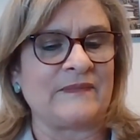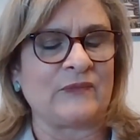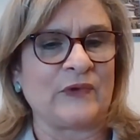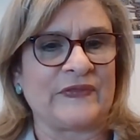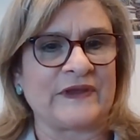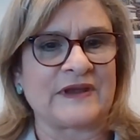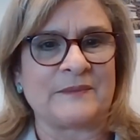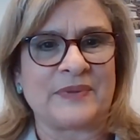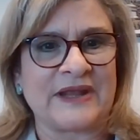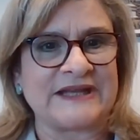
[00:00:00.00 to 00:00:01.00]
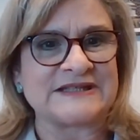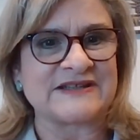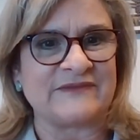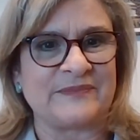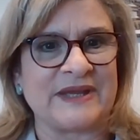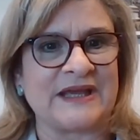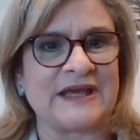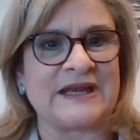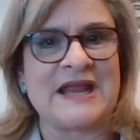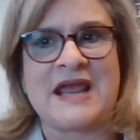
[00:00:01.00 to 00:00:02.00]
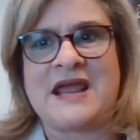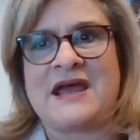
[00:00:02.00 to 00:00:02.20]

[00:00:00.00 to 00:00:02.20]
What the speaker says: what the complaints have been.